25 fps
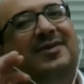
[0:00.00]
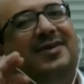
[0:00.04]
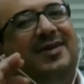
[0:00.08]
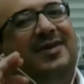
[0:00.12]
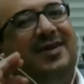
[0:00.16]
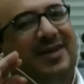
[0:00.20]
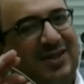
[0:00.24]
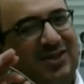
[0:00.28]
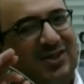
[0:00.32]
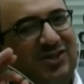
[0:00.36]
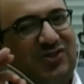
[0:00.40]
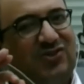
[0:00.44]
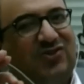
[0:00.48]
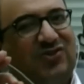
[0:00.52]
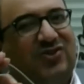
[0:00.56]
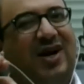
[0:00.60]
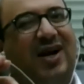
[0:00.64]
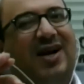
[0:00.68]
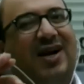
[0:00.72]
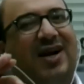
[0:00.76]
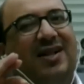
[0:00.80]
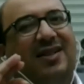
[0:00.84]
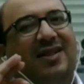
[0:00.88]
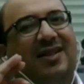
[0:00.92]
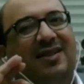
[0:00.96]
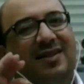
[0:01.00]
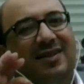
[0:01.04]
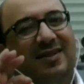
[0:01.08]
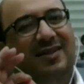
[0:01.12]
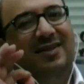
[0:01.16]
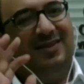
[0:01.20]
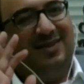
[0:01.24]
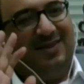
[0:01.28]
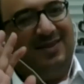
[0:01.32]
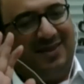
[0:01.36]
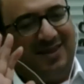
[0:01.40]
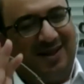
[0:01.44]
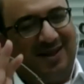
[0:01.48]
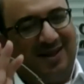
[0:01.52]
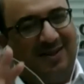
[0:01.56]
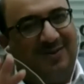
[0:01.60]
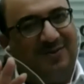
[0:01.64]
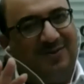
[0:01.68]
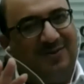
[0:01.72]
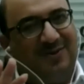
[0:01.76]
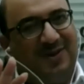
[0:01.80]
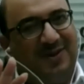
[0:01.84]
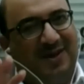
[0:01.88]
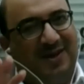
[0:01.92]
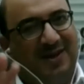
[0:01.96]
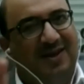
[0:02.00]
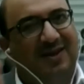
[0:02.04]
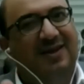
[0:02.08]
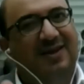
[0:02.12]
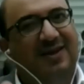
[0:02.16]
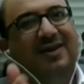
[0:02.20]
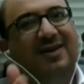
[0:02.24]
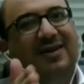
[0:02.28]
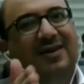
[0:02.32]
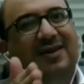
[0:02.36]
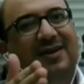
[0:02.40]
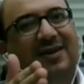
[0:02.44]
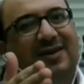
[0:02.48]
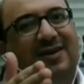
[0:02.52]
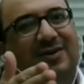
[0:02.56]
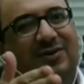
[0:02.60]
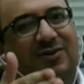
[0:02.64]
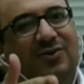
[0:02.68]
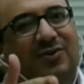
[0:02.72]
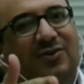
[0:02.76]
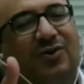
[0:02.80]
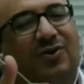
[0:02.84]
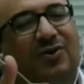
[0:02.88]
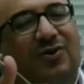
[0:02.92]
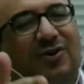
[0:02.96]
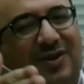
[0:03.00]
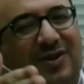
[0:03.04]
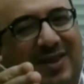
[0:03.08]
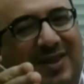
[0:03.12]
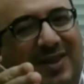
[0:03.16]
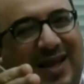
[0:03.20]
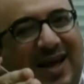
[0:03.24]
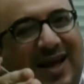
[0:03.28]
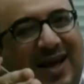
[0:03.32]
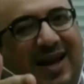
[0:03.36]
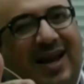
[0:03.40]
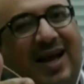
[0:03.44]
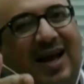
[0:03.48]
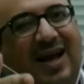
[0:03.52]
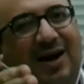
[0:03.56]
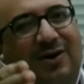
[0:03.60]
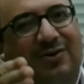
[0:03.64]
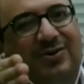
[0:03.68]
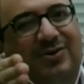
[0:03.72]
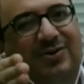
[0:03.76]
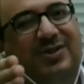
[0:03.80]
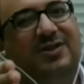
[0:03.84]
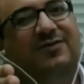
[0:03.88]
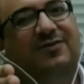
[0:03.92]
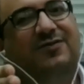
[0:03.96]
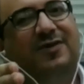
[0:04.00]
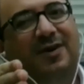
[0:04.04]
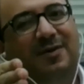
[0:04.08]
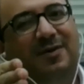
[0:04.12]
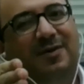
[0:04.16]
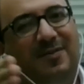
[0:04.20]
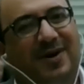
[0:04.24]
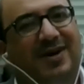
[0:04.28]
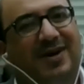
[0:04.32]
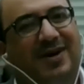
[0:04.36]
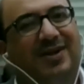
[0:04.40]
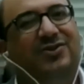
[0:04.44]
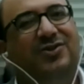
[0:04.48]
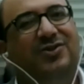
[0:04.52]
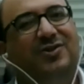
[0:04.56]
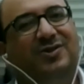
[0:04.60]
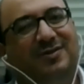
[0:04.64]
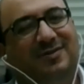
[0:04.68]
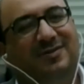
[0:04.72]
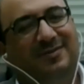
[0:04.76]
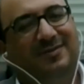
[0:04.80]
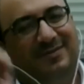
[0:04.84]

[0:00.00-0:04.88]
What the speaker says: Israel, till today, do not allow civil marriages.